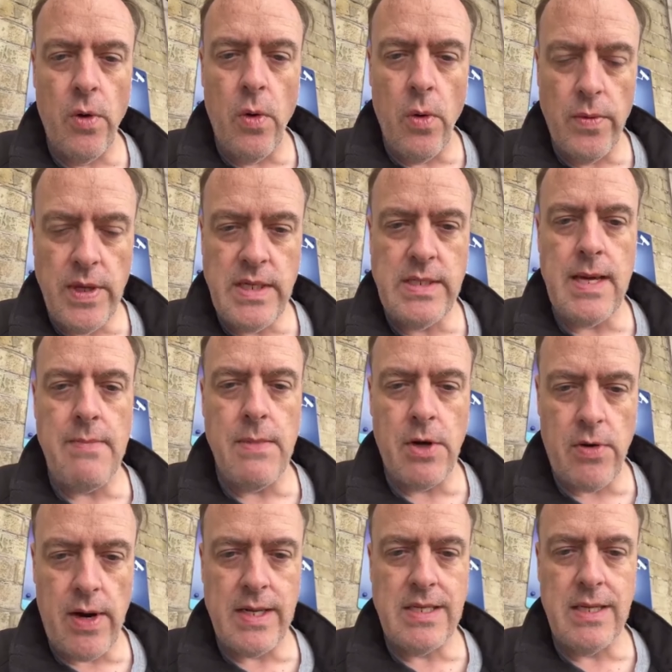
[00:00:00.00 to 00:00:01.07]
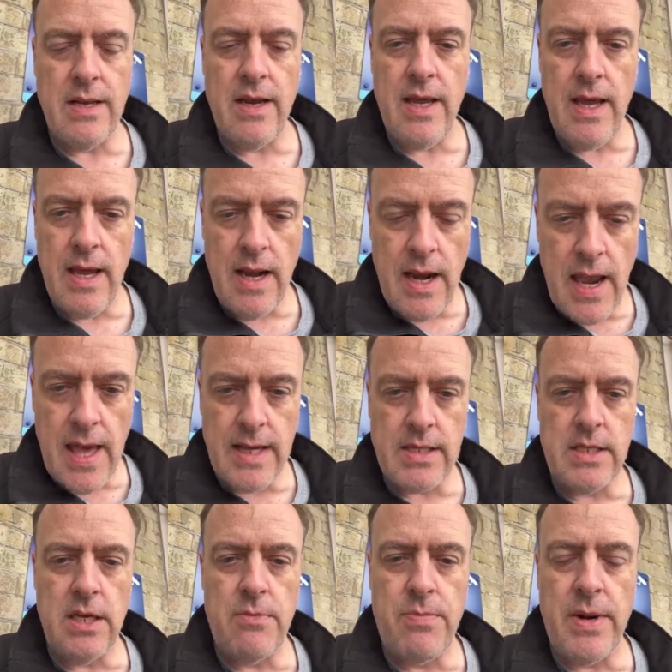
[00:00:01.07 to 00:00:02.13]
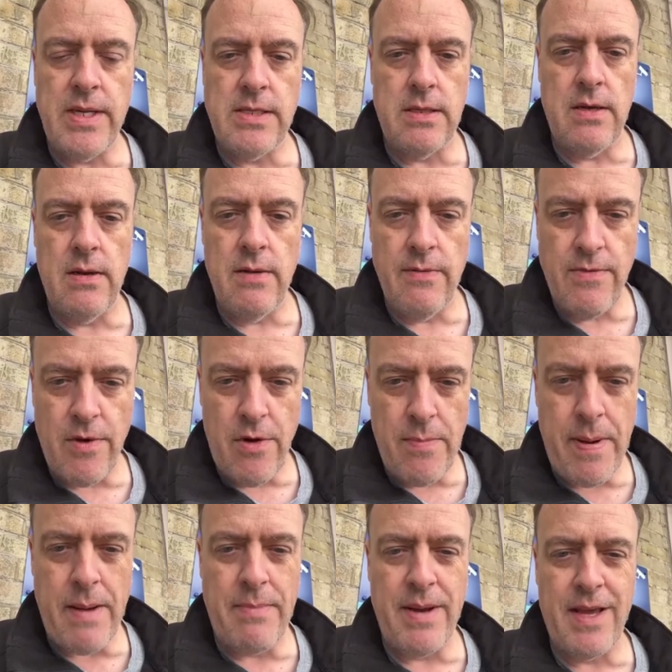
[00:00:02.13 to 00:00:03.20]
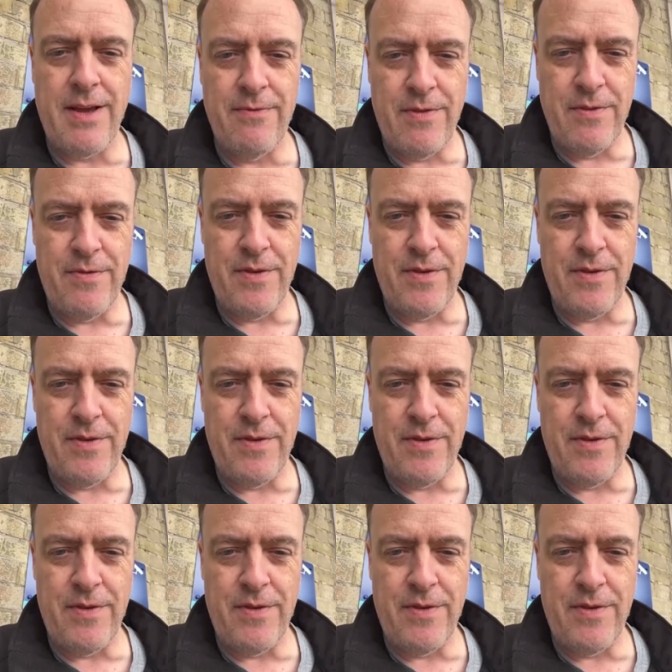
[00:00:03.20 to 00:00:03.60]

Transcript: all, the democratically elected President of the Republic of the